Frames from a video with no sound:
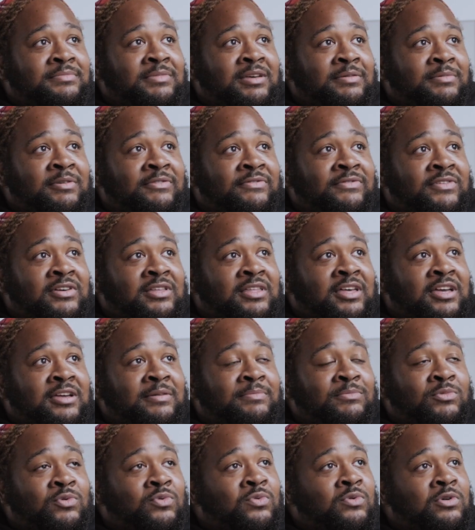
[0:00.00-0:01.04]
and made me feel
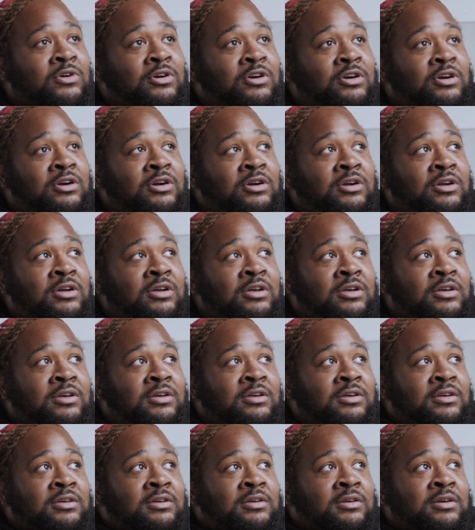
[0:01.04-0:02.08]
like more,
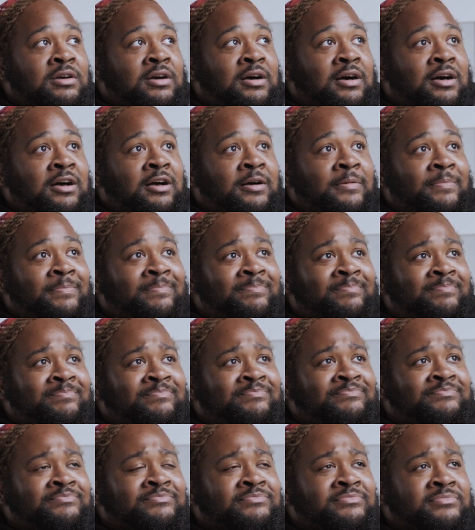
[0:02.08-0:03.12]

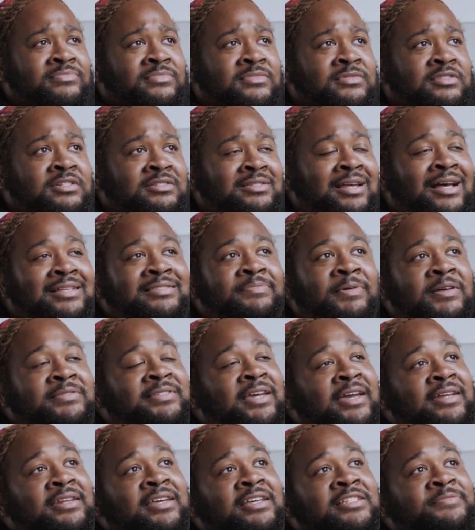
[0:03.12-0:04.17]
not
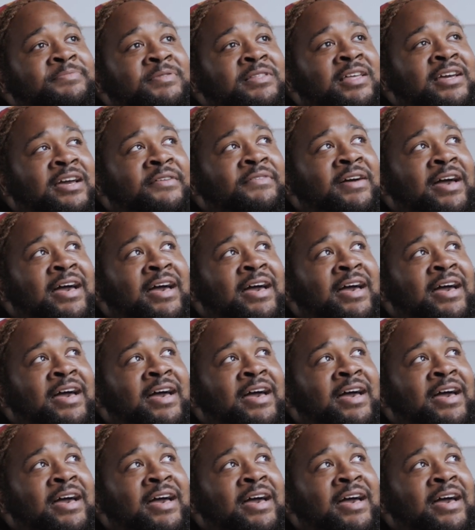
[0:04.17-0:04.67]
spontaneous, but like I've